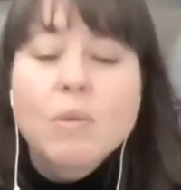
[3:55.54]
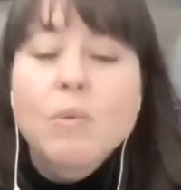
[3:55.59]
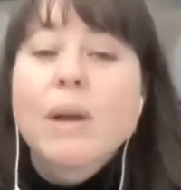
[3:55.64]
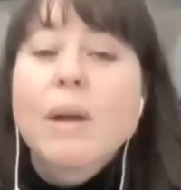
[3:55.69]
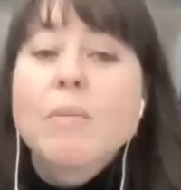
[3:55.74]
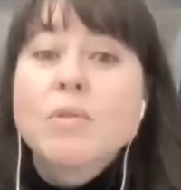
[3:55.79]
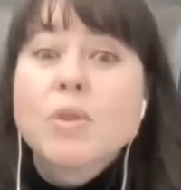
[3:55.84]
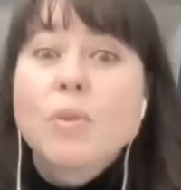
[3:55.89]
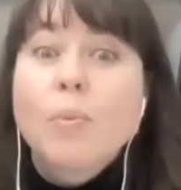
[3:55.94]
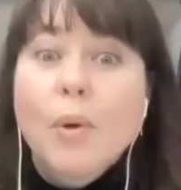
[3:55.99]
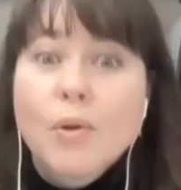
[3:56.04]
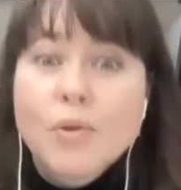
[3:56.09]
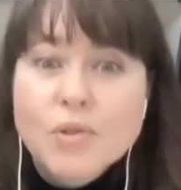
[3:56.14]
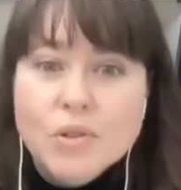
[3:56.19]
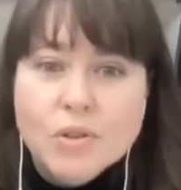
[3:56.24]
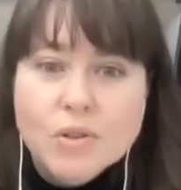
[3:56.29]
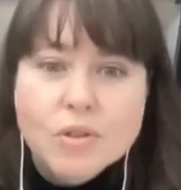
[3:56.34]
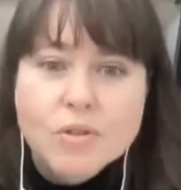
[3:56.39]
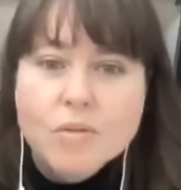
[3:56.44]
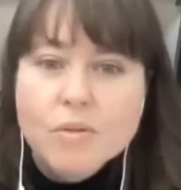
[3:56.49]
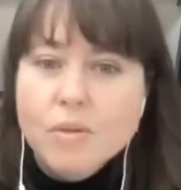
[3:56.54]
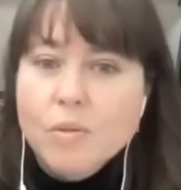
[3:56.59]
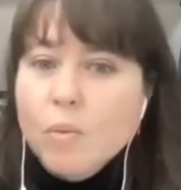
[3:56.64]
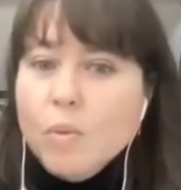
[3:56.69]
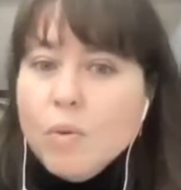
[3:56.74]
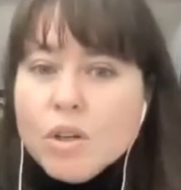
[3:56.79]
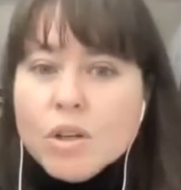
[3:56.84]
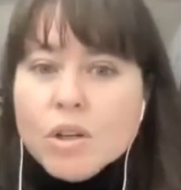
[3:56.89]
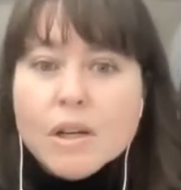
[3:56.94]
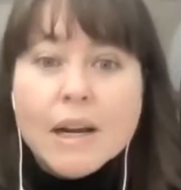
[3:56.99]
what I'm supposed to do in
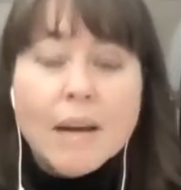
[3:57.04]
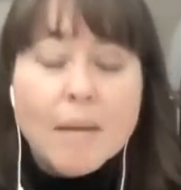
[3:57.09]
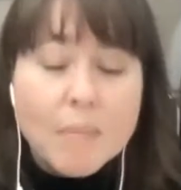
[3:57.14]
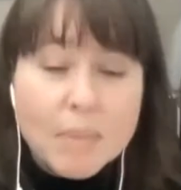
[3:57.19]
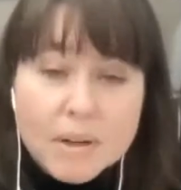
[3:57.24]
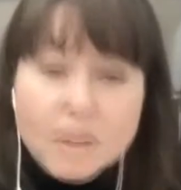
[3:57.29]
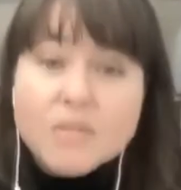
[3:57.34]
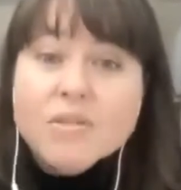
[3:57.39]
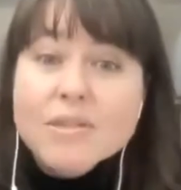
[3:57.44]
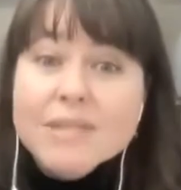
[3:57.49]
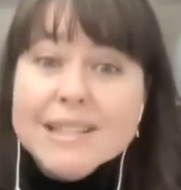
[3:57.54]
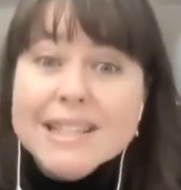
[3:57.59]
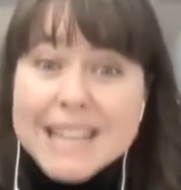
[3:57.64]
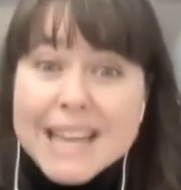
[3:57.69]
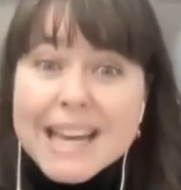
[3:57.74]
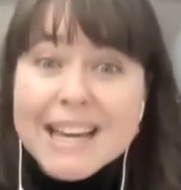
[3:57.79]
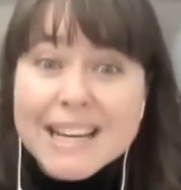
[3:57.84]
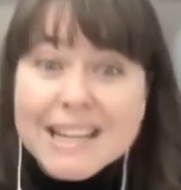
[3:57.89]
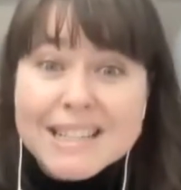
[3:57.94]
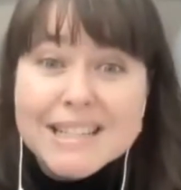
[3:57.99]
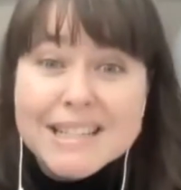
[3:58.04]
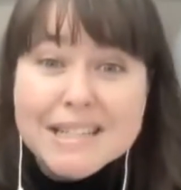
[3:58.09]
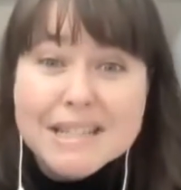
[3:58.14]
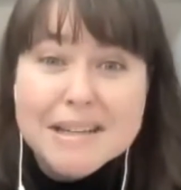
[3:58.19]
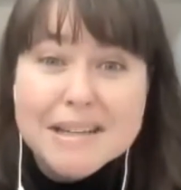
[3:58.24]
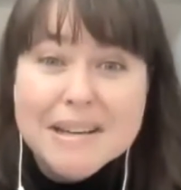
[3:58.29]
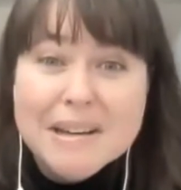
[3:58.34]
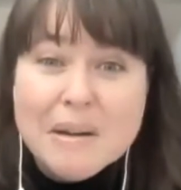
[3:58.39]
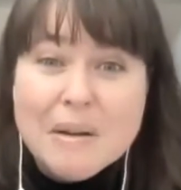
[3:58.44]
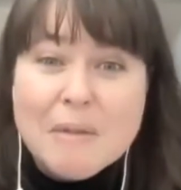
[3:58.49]
work, but also in sex.
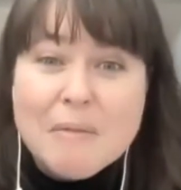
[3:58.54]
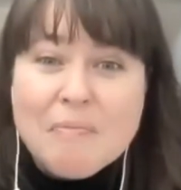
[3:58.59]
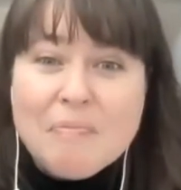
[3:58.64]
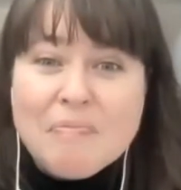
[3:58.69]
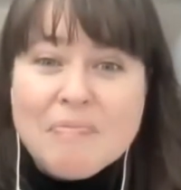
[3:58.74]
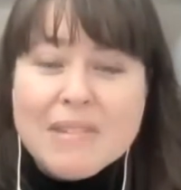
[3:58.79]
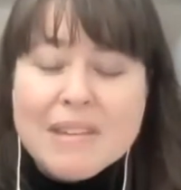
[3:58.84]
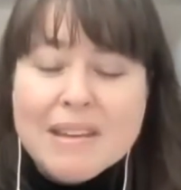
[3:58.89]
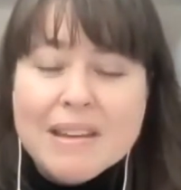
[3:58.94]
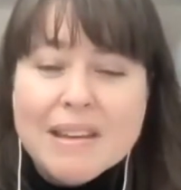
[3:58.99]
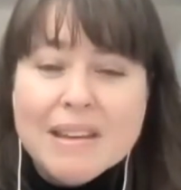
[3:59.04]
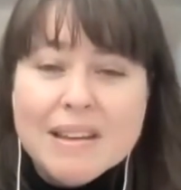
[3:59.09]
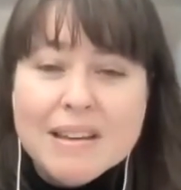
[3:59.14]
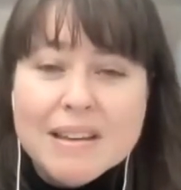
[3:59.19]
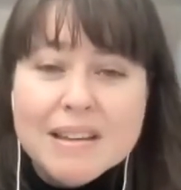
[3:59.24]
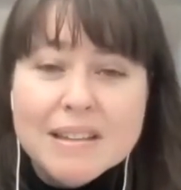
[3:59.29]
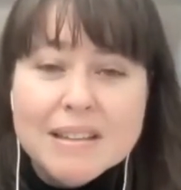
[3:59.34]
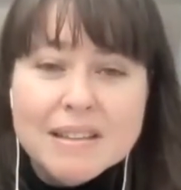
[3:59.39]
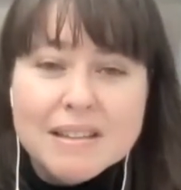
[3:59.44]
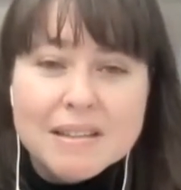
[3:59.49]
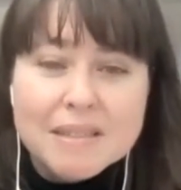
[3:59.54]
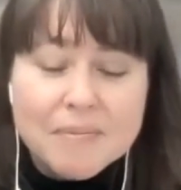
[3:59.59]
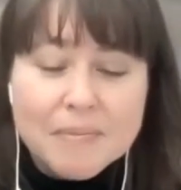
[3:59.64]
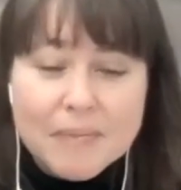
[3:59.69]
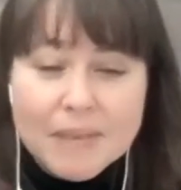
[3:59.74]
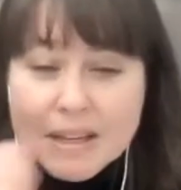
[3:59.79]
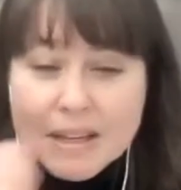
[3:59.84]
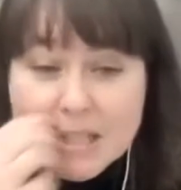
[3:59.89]
And I